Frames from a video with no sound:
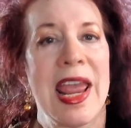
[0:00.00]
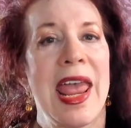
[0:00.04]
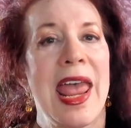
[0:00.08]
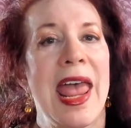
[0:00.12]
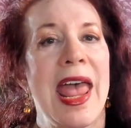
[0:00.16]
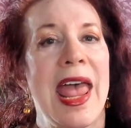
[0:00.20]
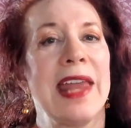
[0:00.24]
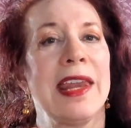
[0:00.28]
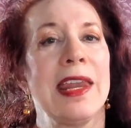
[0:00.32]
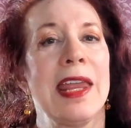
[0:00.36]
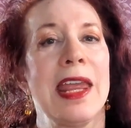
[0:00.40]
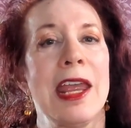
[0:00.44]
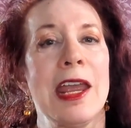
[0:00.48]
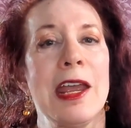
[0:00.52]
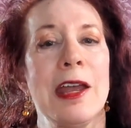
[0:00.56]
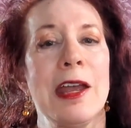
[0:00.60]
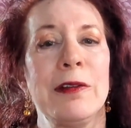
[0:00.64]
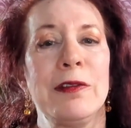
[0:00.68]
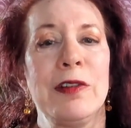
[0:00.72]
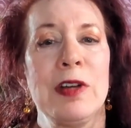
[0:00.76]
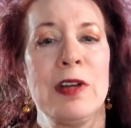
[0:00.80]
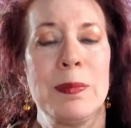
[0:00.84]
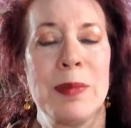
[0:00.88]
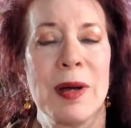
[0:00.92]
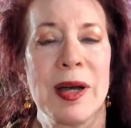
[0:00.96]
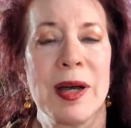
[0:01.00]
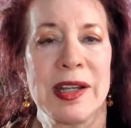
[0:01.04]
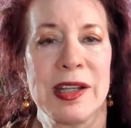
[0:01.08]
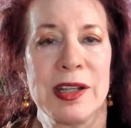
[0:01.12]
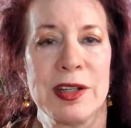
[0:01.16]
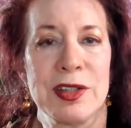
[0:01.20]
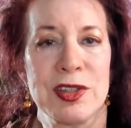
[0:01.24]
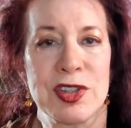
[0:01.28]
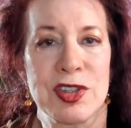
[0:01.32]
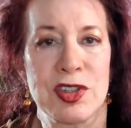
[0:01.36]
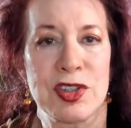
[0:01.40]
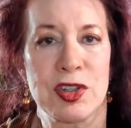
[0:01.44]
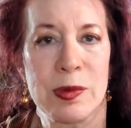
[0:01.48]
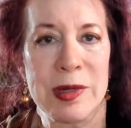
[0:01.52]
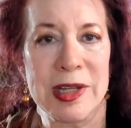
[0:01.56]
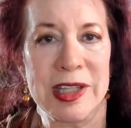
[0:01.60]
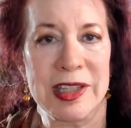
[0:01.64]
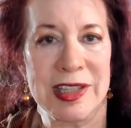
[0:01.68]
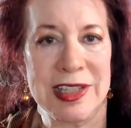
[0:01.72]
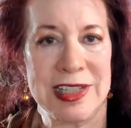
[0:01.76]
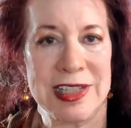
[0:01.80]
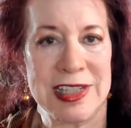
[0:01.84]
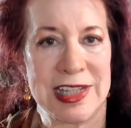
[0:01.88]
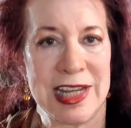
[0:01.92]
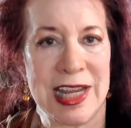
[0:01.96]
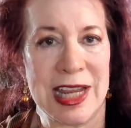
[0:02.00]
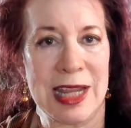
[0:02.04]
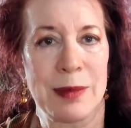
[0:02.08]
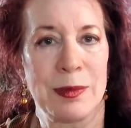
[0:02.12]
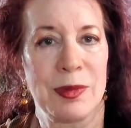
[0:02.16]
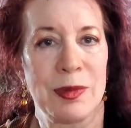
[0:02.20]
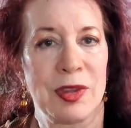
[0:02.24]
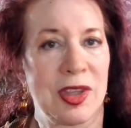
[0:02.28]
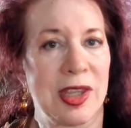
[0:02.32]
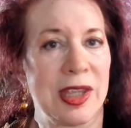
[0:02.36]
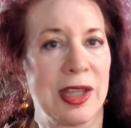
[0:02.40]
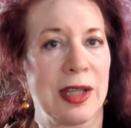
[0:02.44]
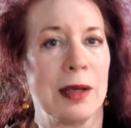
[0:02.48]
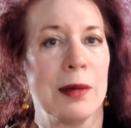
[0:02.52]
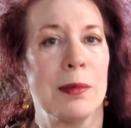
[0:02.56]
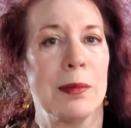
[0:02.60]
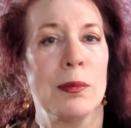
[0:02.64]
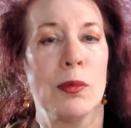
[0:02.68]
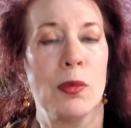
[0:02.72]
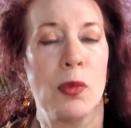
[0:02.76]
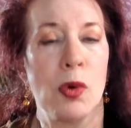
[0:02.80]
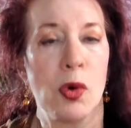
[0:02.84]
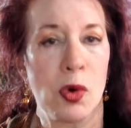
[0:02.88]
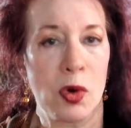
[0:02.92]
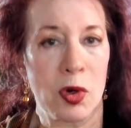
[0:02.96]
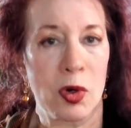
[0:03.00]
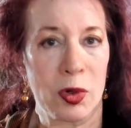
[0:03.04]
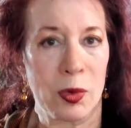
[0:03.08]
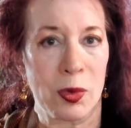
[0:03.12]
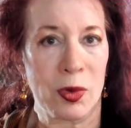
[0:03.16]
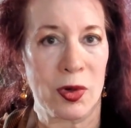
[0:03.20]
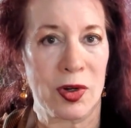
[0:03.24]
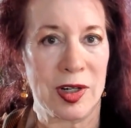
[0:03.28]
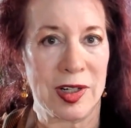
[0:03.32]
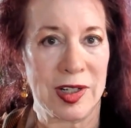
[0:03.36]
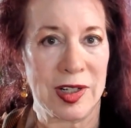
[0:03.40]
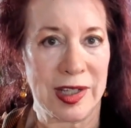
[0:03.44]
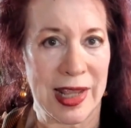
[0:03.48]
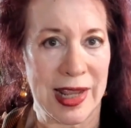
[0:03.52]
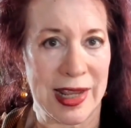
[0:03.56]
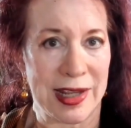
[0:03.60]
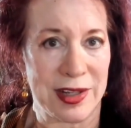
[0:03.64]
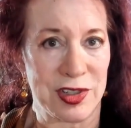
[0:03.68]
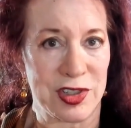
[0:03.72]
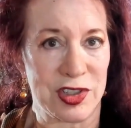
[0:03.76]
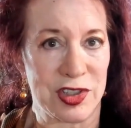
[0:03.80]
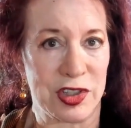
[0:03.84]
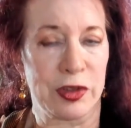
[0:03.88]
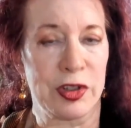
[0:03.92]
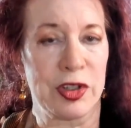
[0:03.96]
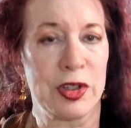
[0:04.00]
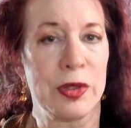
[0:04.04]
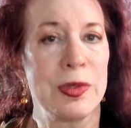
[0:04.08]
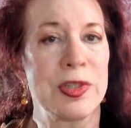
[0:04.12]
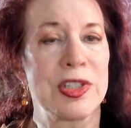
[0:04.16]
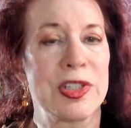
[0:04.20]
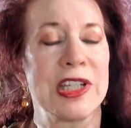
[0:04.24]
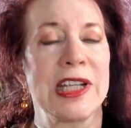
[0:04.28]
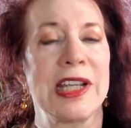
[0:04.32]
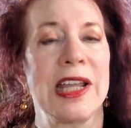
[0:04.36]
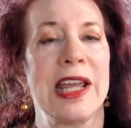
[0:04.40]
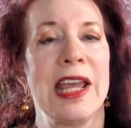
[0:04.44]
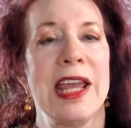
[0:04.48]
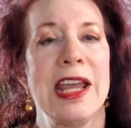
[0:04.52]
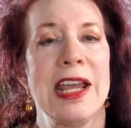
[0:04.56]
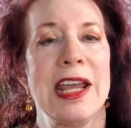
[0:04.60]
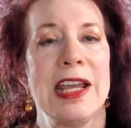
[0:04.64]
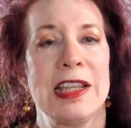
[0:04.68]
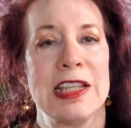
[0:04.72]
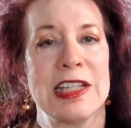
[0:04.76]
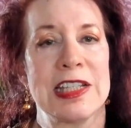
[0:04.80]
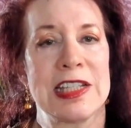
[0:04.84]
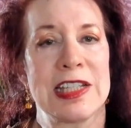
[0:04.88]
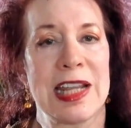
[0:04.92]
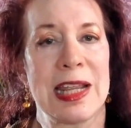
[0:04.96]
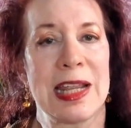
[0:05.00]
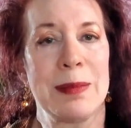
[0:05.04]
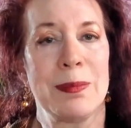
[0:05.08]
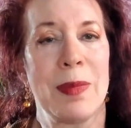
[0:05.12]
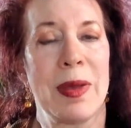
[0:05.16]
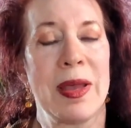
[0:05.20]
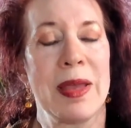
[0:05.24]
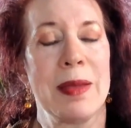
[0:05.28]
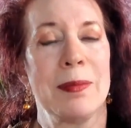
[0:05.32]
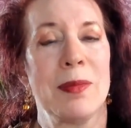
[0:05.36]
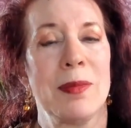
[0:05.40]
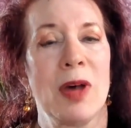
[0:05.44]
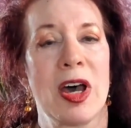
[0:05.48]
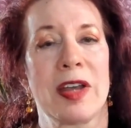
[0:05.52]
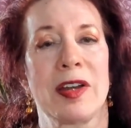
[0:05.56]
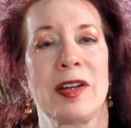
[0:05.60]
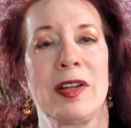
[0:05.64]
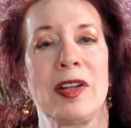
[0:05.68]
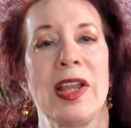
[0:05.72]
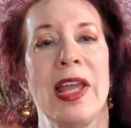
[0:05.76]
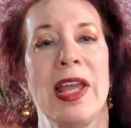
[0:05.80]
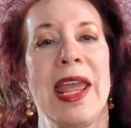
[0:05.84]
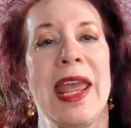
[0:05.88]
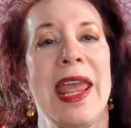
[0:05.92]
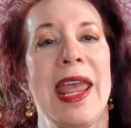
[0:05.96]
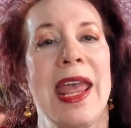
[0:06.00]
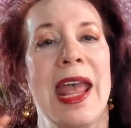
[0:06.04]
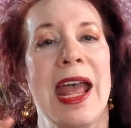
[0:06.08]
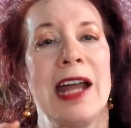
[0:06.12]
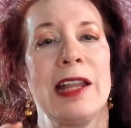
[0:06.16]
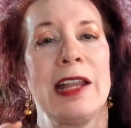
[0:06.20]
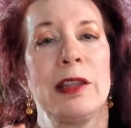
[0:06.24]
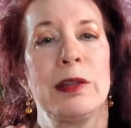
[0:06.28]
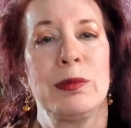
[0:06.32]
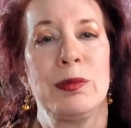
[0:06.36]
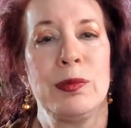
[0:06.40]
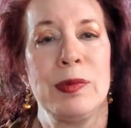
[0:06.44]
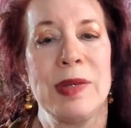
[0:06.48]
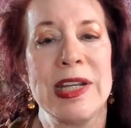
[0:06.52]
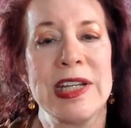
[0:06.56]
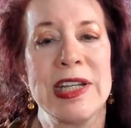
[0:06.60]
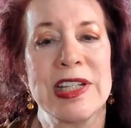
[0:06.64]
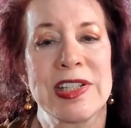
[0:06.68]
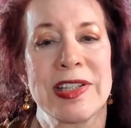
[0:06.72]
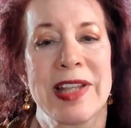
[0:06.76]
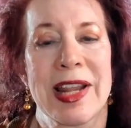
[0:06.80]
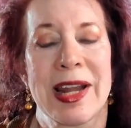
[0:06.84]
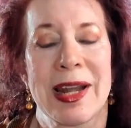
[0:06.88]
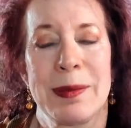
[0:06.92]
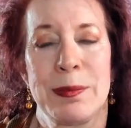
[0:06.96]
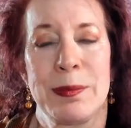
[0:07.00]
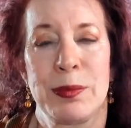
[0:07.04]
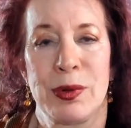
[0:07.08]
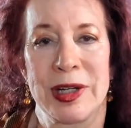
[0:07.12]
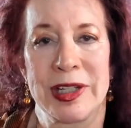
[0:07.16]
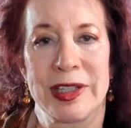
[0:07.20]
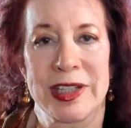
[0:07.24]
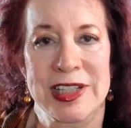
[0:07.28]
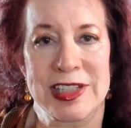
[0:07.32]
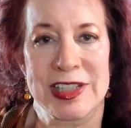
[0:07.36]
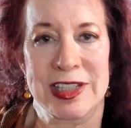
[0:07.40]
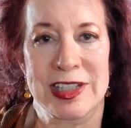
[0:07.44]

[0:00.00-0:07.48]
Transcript: and everybody is doing the same thing more or less. They're using the same model, and the reason that I bring this